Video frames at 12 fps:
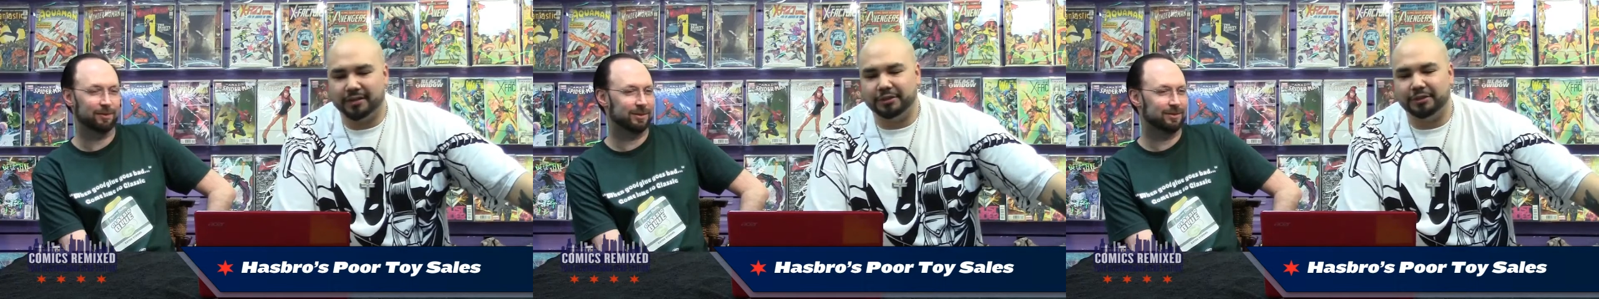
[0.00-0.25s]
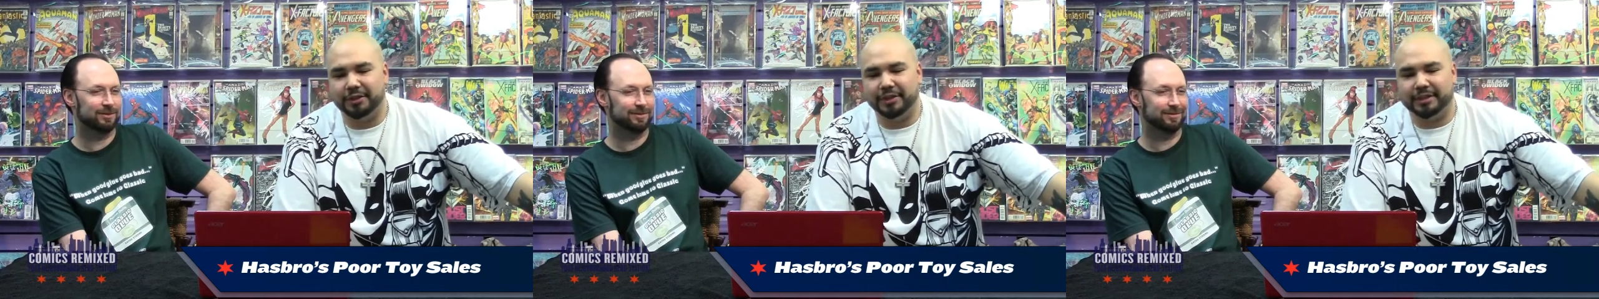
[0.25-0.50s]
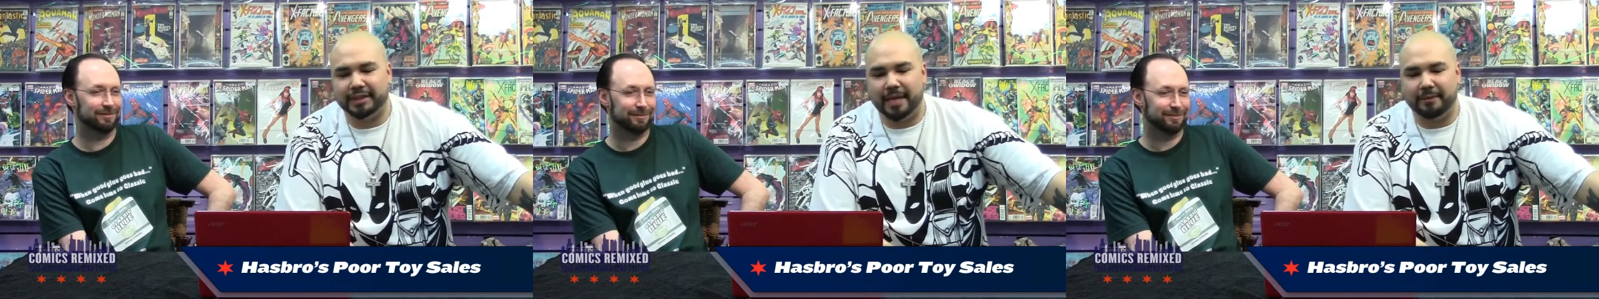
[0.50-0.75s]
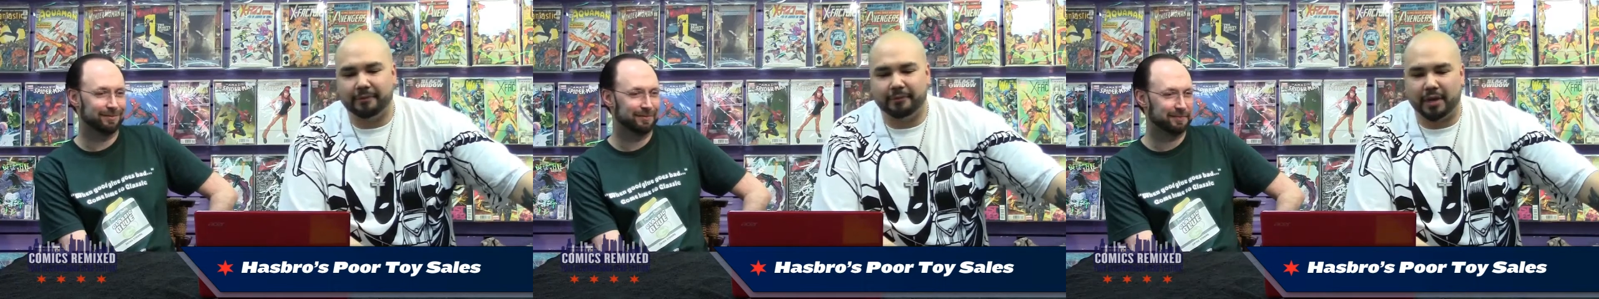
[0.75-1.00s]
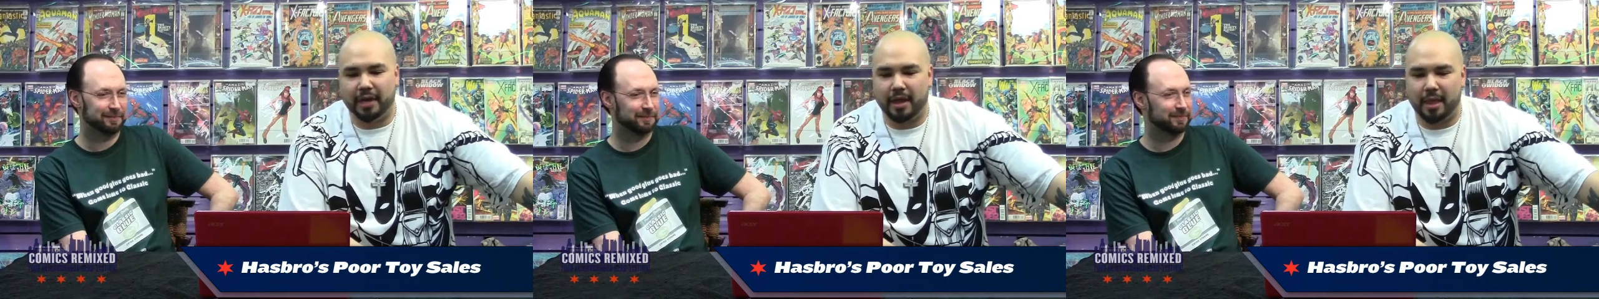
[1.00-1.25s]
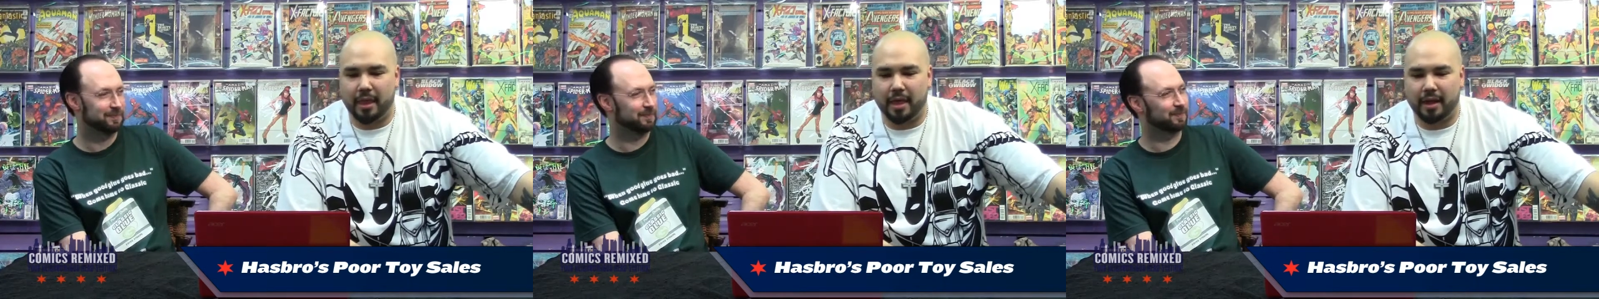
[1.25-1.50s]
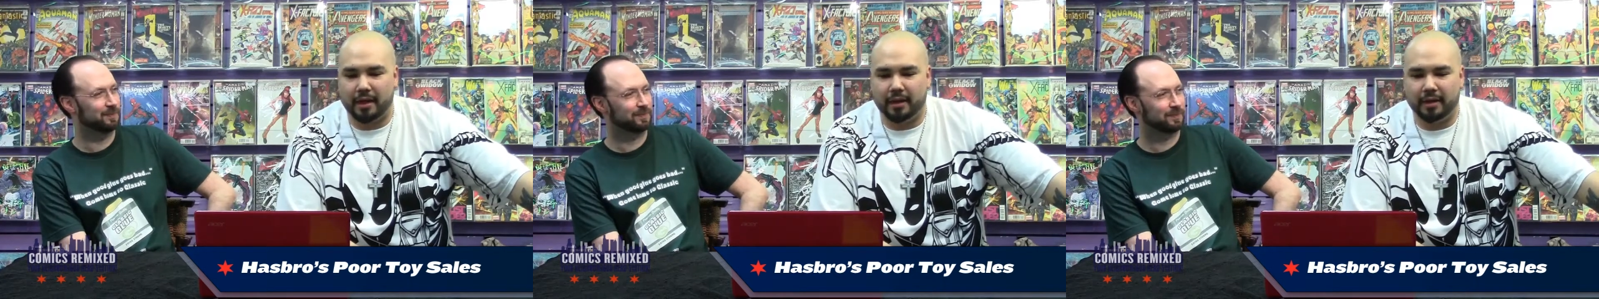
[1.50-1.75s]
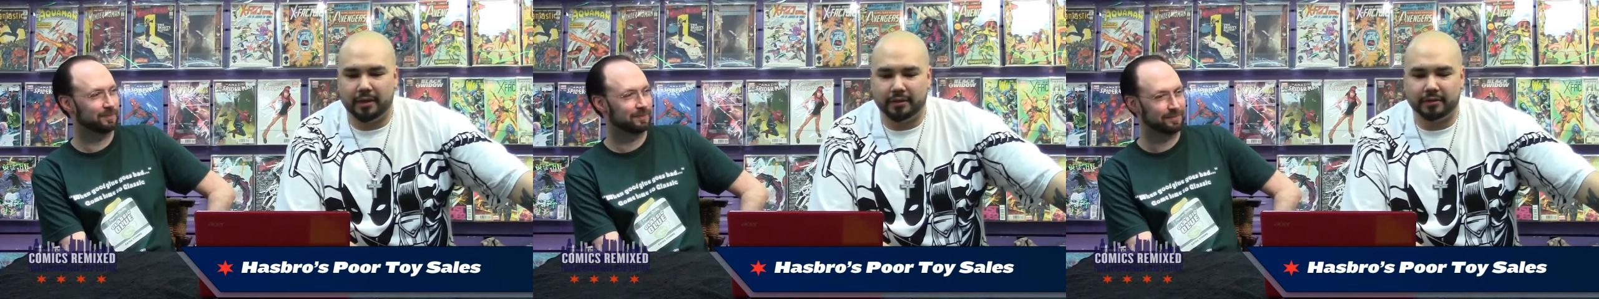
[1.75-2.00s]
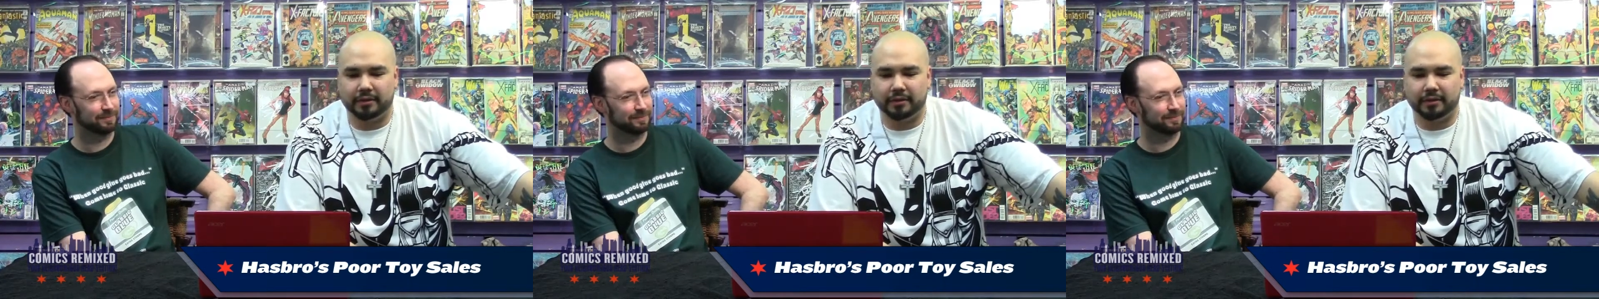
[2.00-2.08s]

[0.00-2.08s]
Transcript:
Speaker 1: during the same... Uh, uh,